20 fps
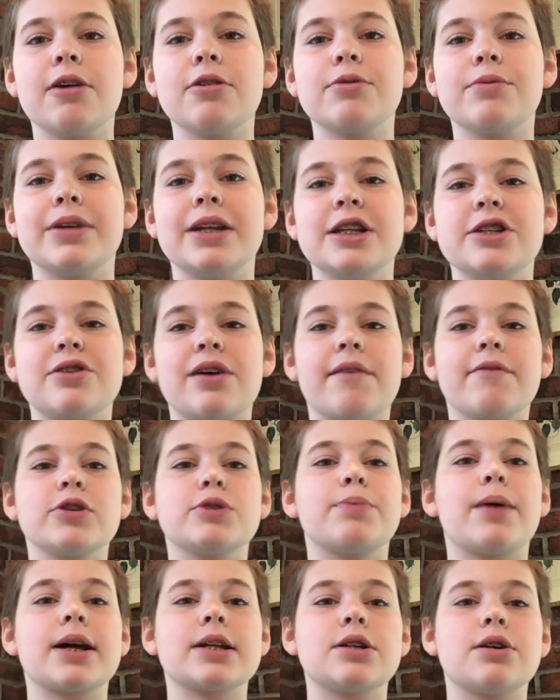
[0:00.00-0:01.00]
when he travels
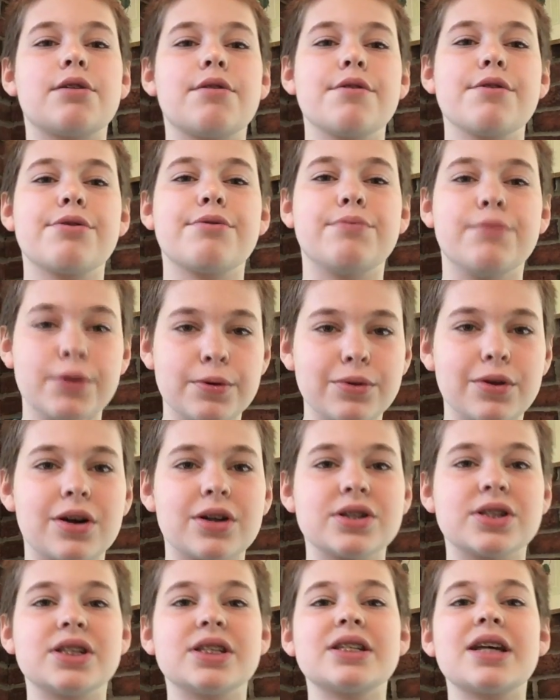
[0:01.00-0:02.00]
back to Earth through
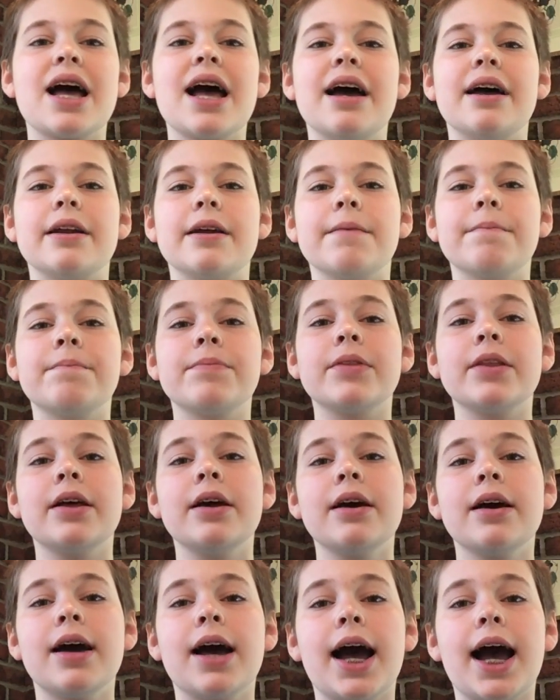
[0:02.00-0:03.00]
Lars's head.
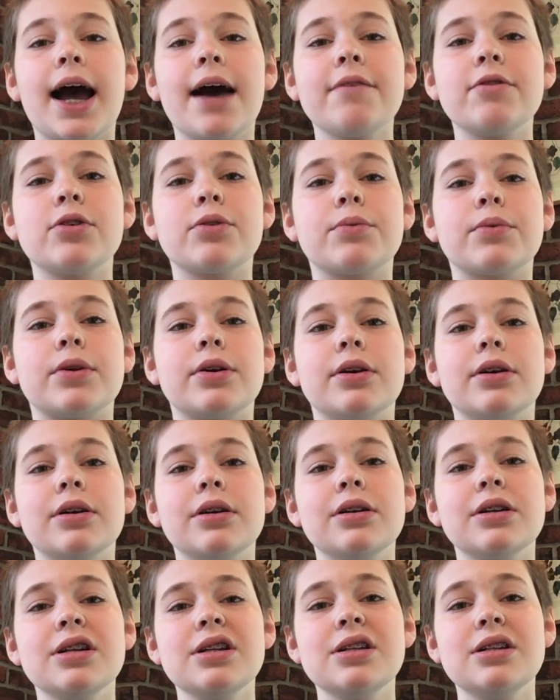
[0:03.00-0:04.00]

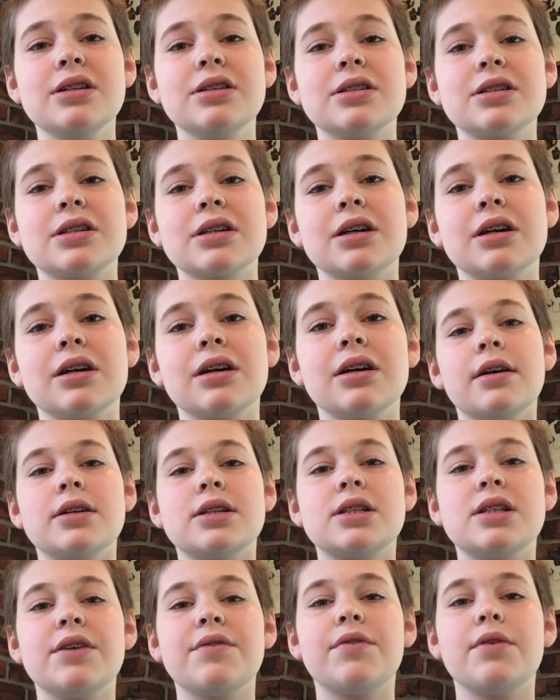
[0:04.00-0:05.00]
Afterwards,
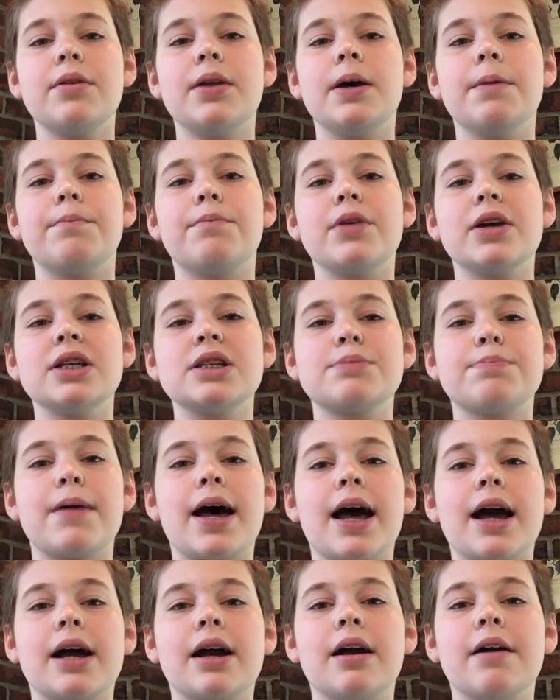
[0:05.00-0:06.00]
Stephen brings
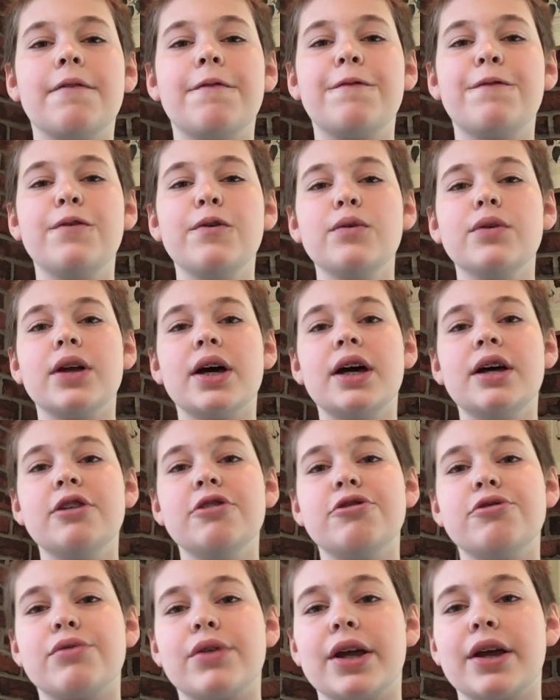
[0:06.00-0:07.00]
back food
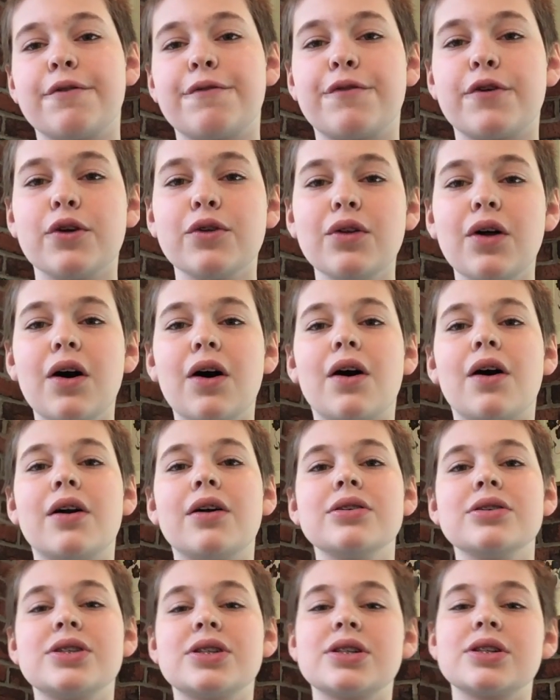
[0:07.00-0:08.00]
and drink for
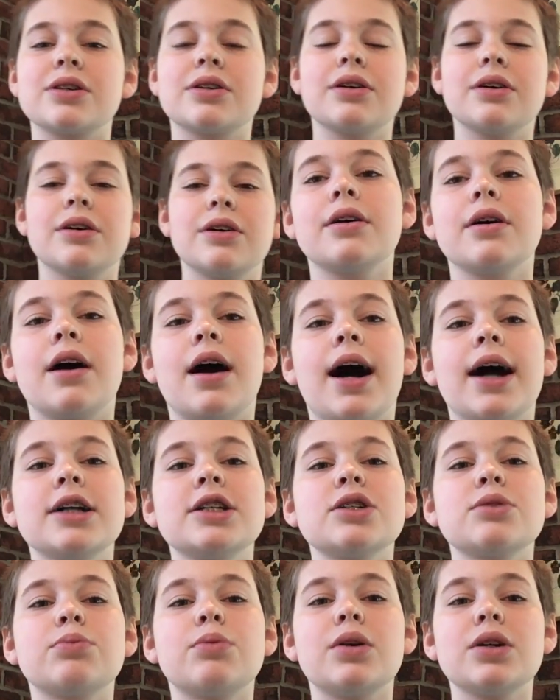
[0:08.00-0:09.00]
Lars. I
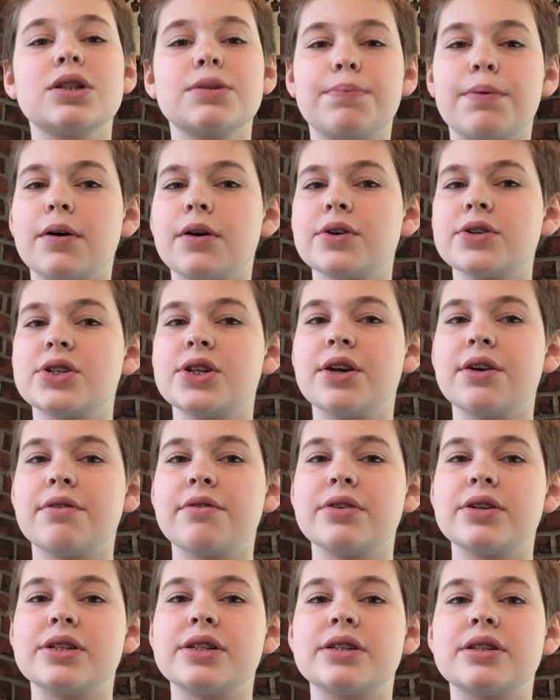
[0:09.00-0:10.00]
just want to pause
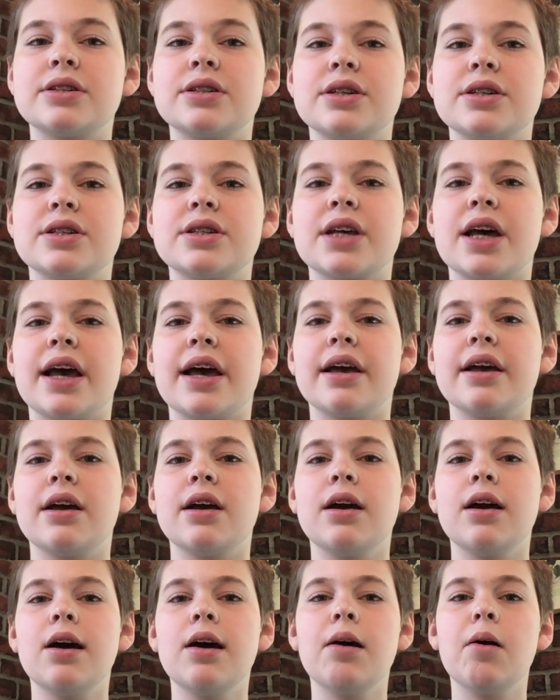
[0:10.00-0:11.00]
here to say,
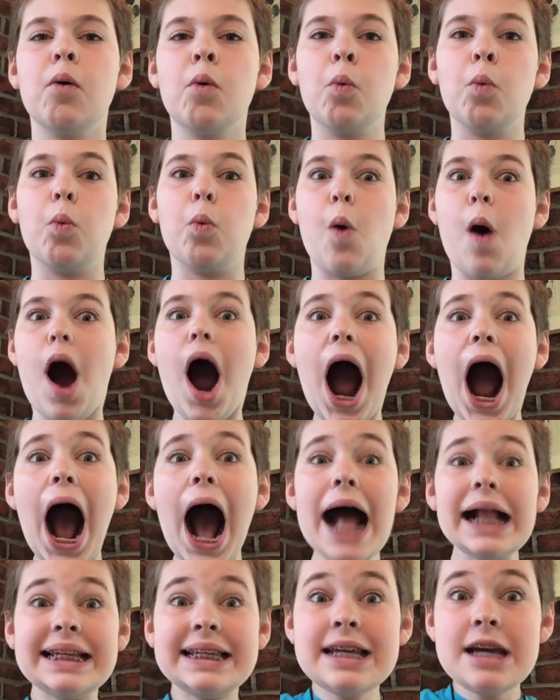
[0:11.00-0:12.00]

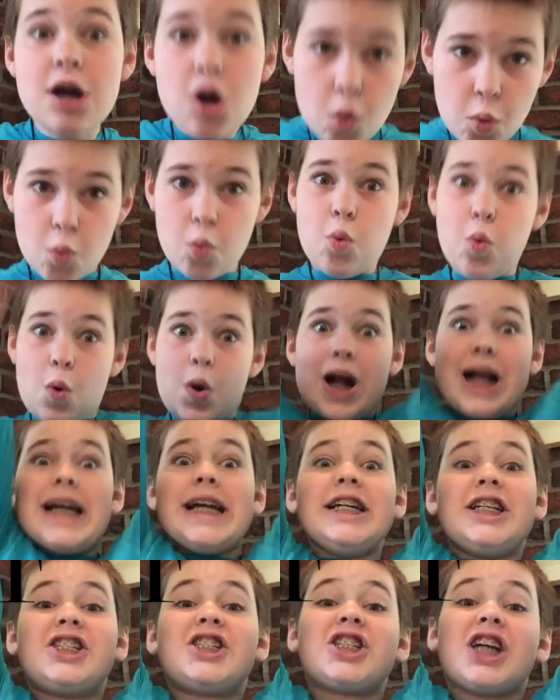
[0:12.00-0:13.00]
what?
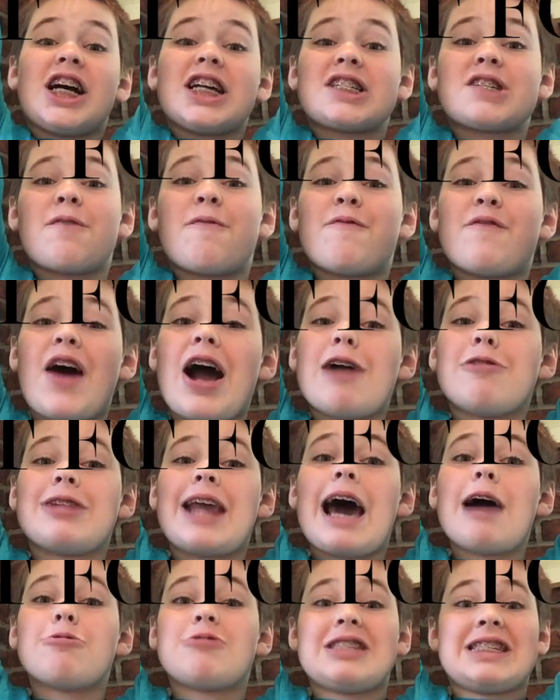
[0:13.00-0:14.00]
We just found
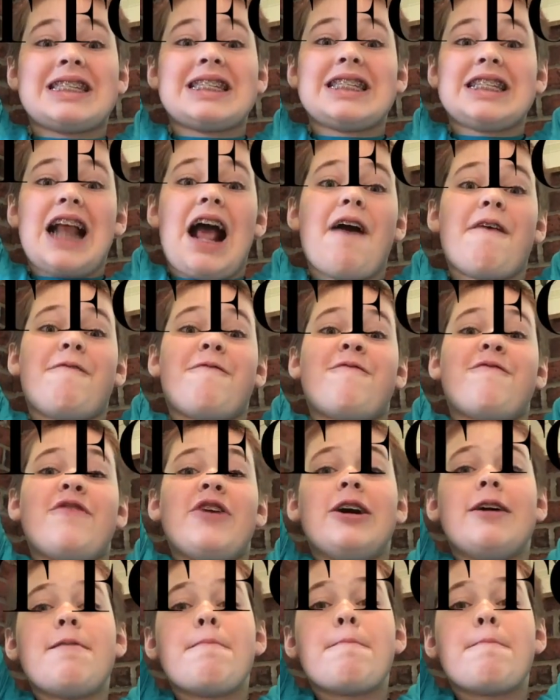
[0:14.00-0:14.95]
out stuff!